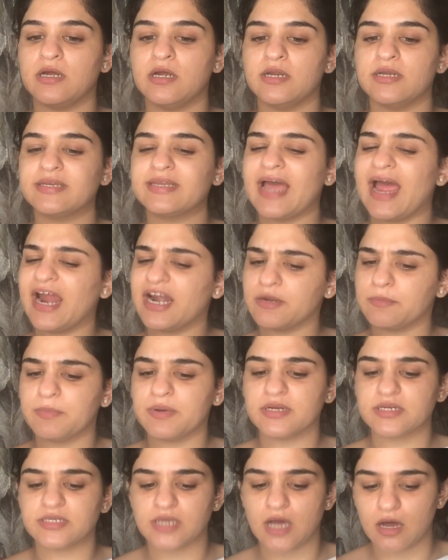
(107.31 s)
tad
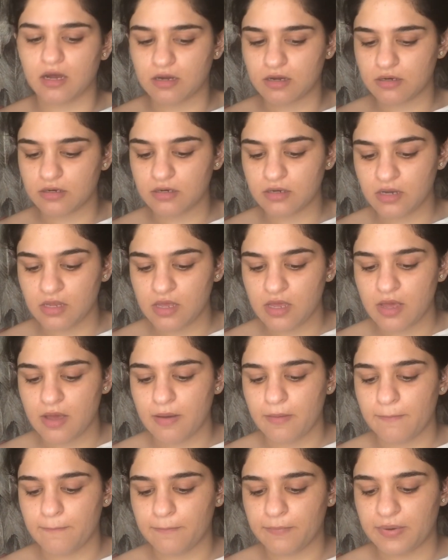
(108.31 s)
bit darker,
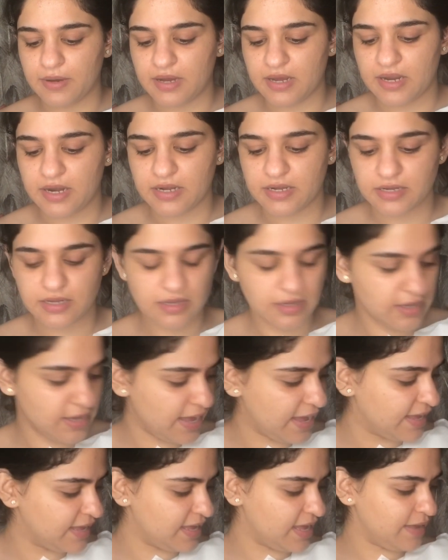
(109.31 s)
but
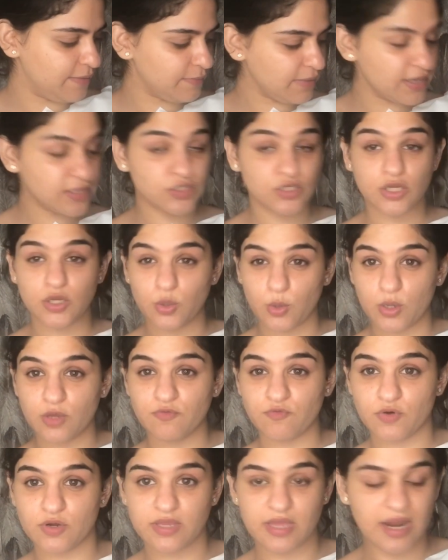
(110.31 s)
I am actually going
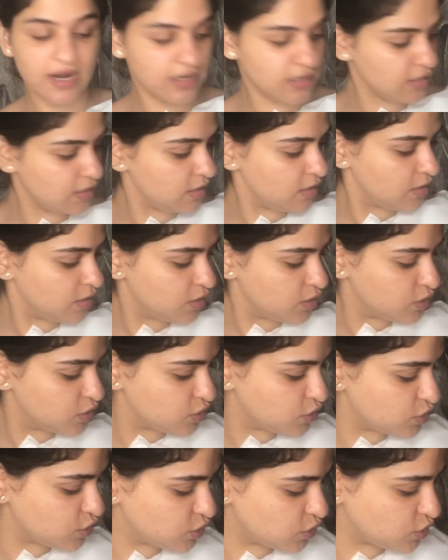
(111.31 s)
for that.
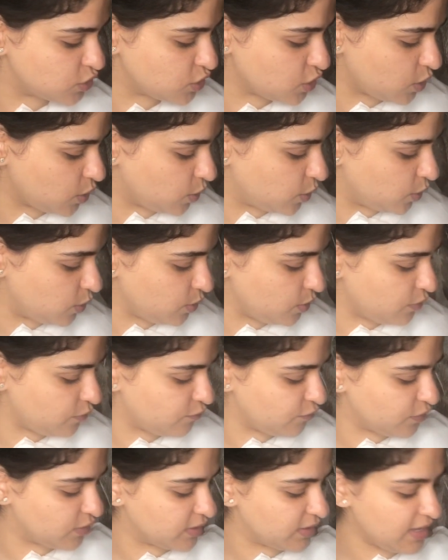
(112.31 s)
So
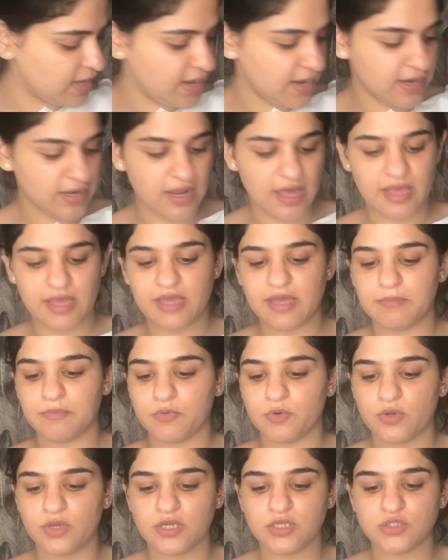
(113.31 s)
for that, I am
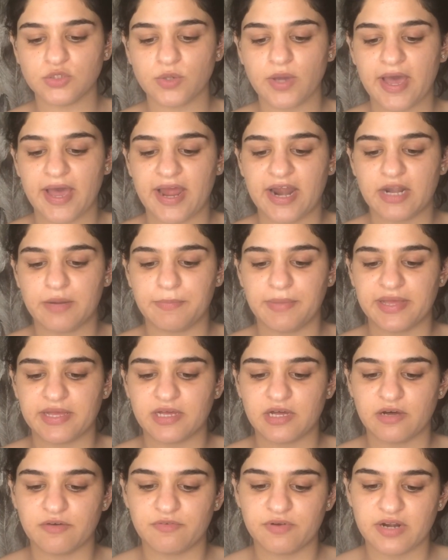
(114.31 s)
going to add my
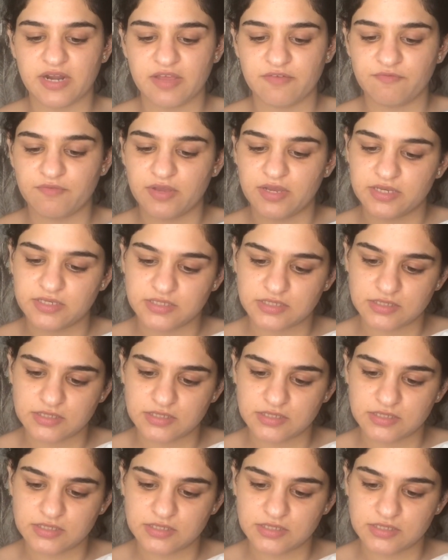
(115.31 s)
Cover FX